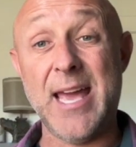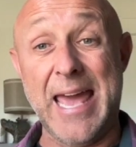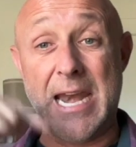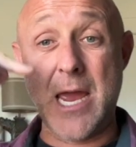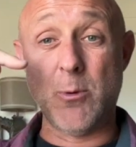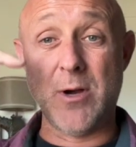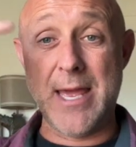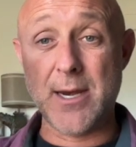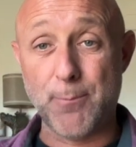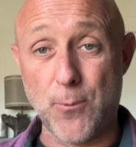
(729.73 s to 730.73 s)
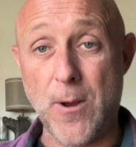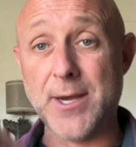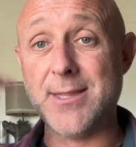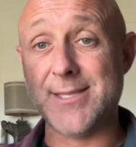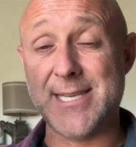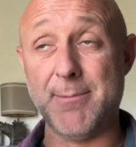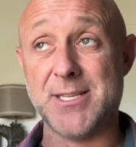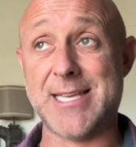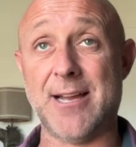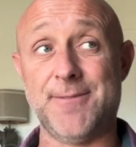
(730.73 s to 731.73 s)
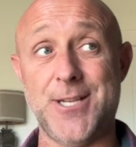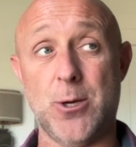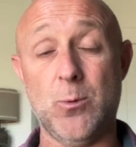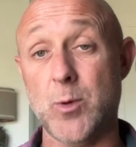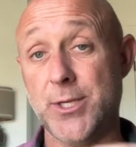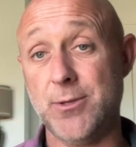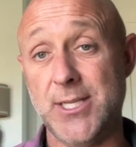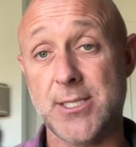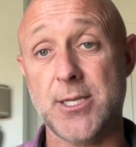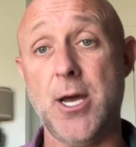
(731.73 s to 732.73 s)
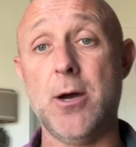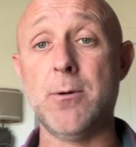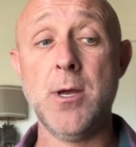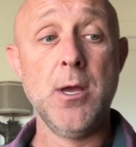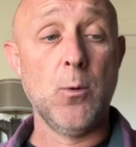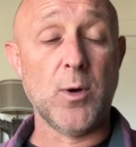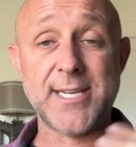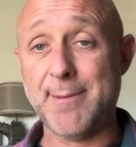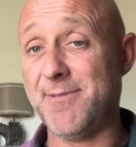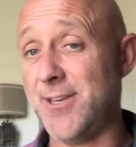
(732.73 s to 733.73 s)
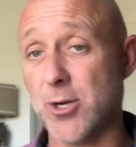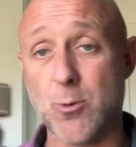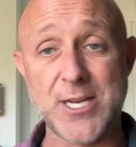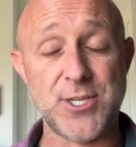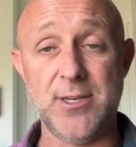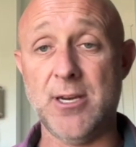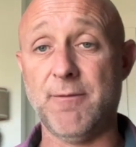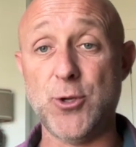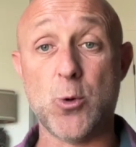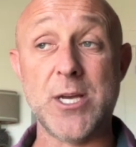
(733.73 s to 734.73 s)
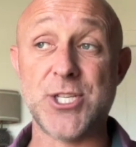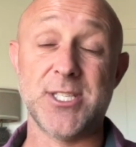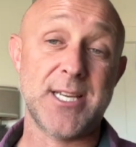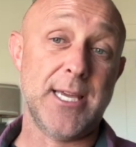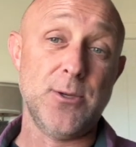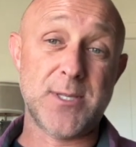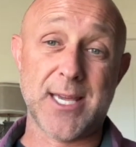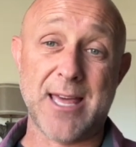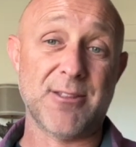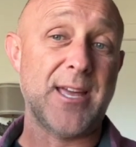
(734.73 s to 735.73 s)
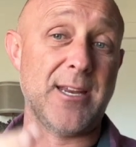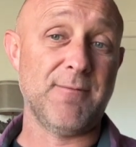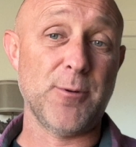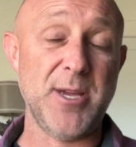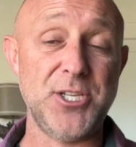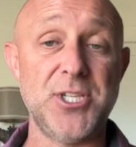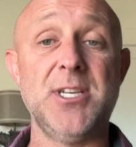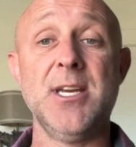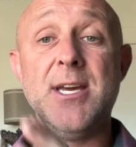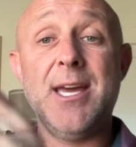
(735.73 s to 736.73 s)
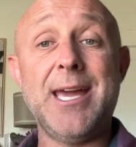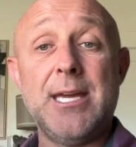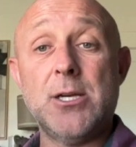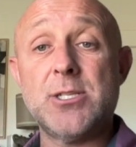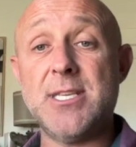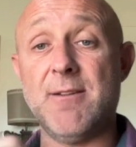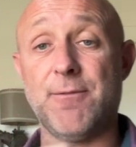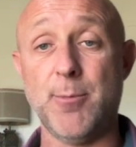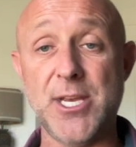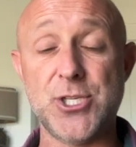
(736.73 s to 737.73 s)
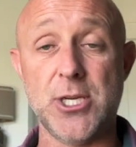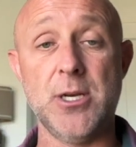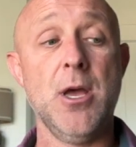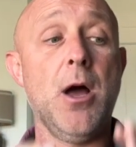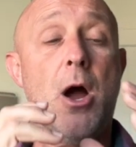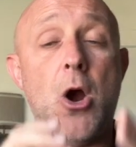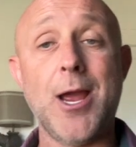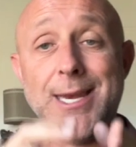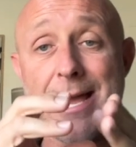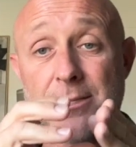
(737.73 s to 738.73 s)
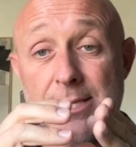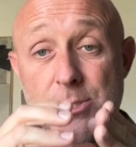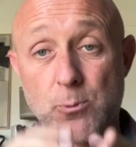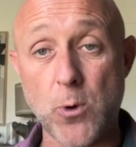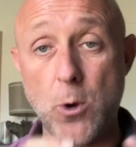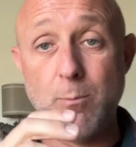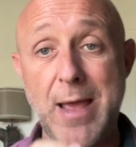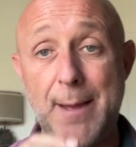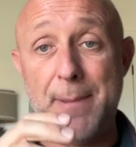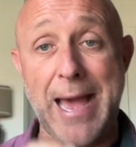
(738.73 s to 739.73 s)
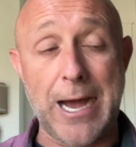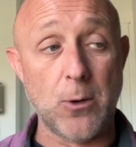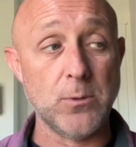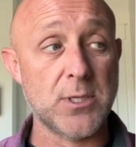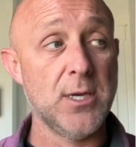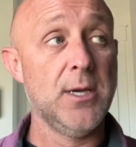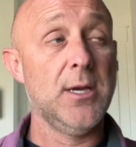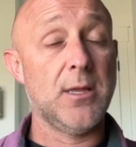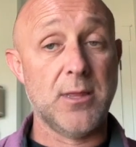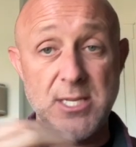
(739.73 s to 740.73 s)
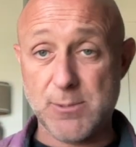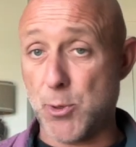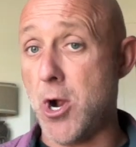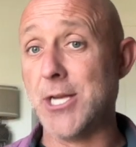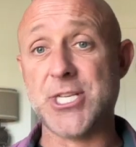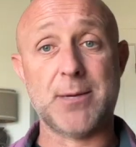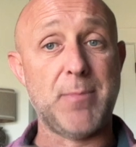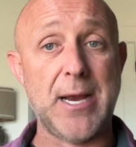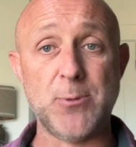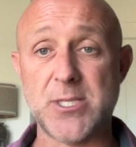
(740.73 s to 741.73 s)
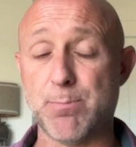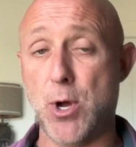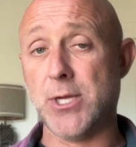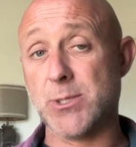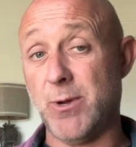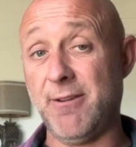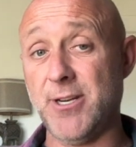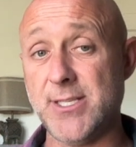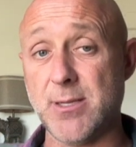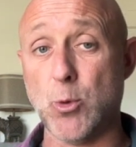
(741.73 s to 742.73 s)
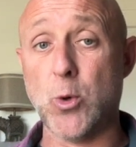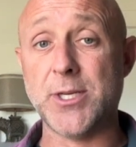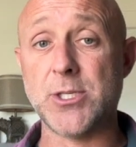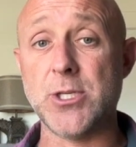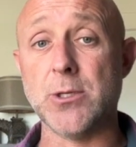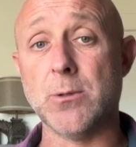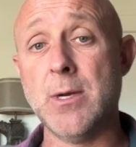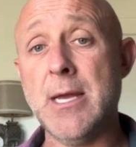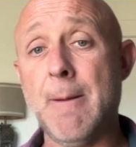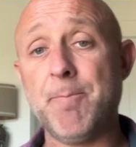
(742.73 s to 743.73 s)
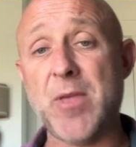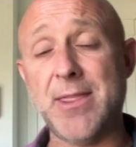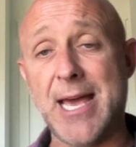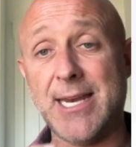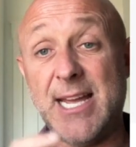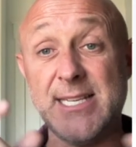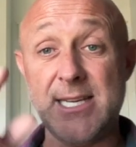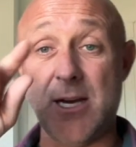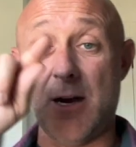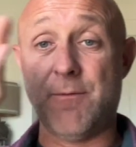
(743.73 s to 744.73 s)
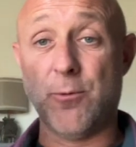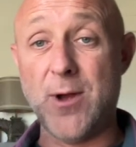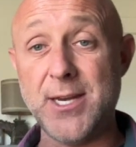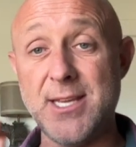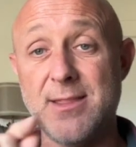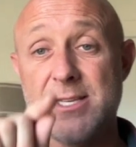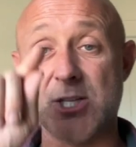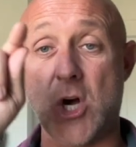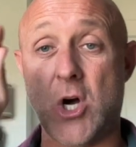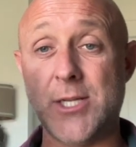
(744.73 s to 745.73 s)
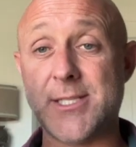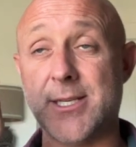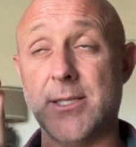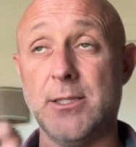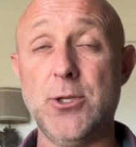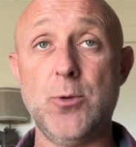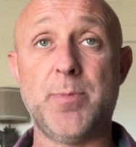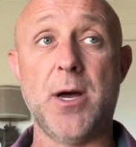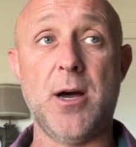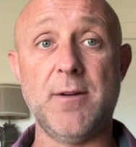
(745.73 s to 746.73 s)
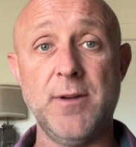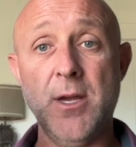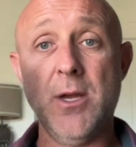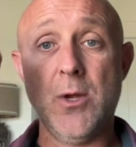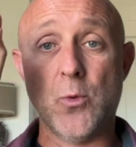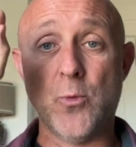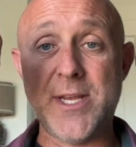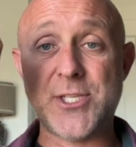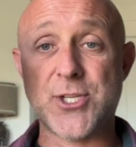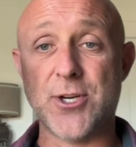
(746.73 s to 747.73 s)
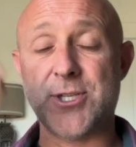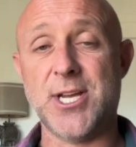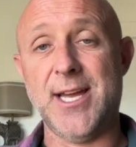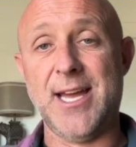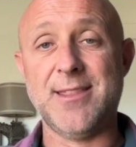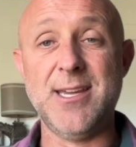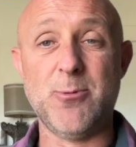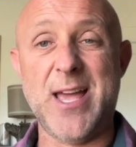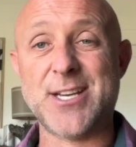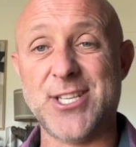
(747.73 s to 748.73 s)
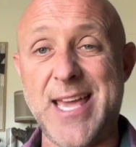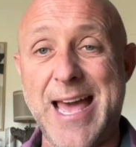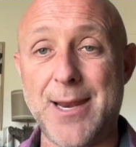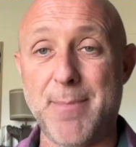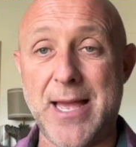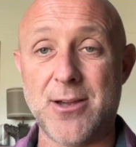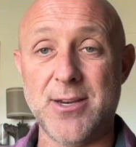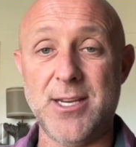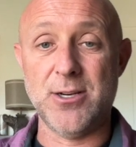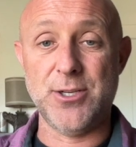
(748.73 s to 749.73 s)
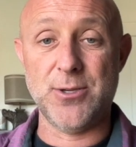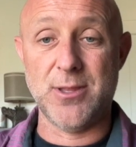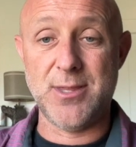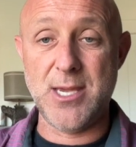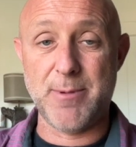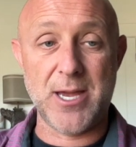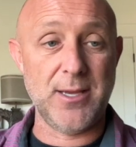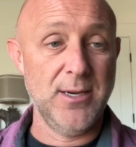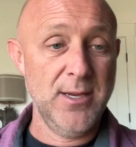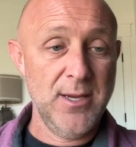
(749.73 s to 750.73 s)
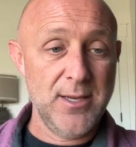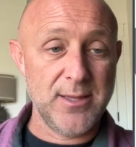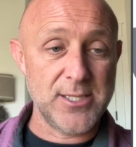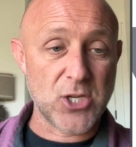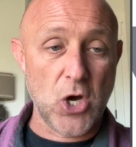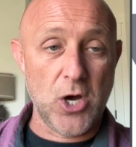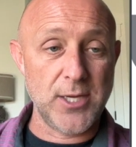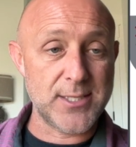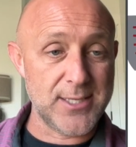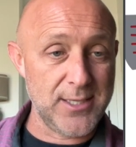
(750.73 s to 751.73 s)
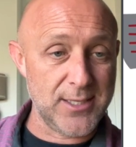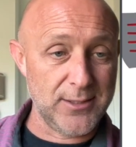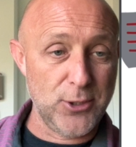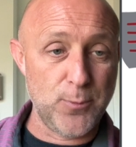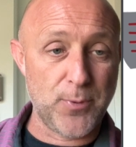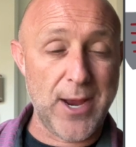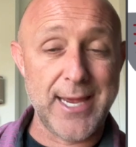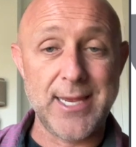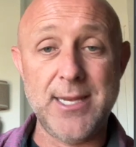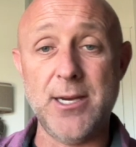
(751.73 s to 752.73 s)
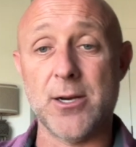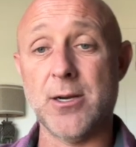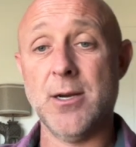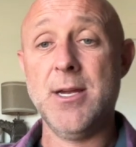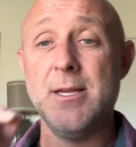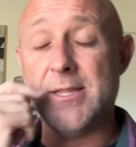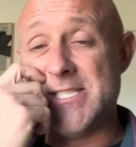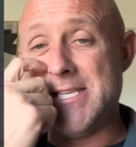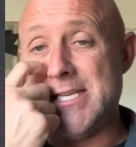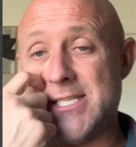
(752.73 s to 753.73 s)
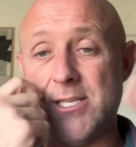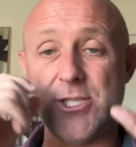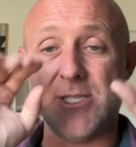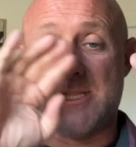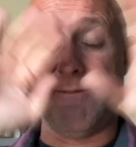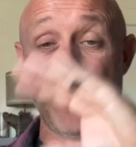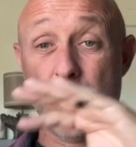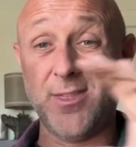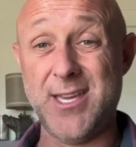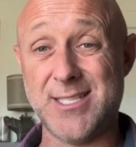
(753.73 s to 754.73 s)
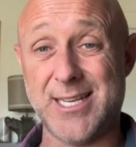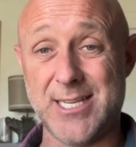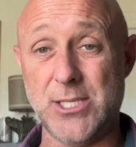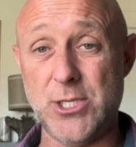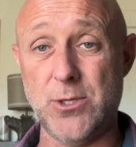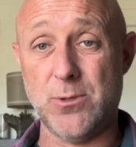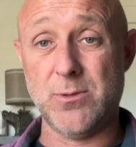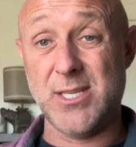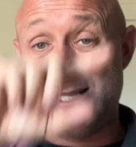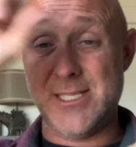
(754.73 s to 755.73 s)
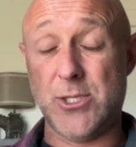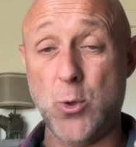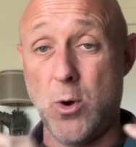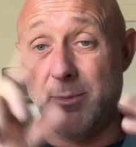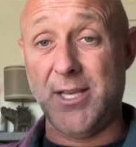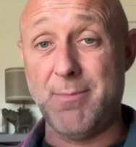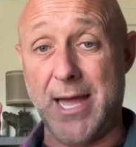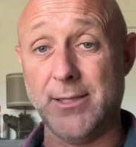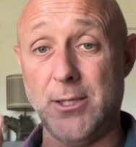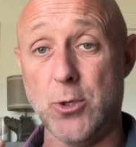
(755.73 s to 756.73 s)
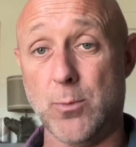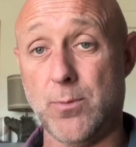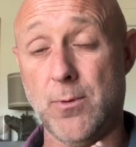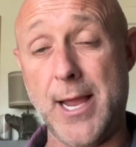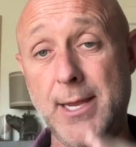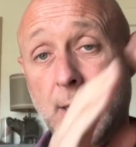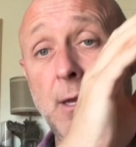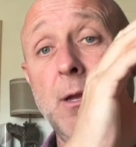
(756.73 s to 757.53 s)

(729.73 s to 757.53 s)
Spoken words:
And I will end up running the same exact flow. What do you need to know? What type of interview questions can I use to gather that information? Hey, here's the information. All right, now let's roadmap out this project, my response, whatever it is I'm going to do. And that idea of running this constant loop of research, I think we actually had it back on and you can think about it, this constant loop right here. This isn't just the 4 things it can do. This is normally my loop, right?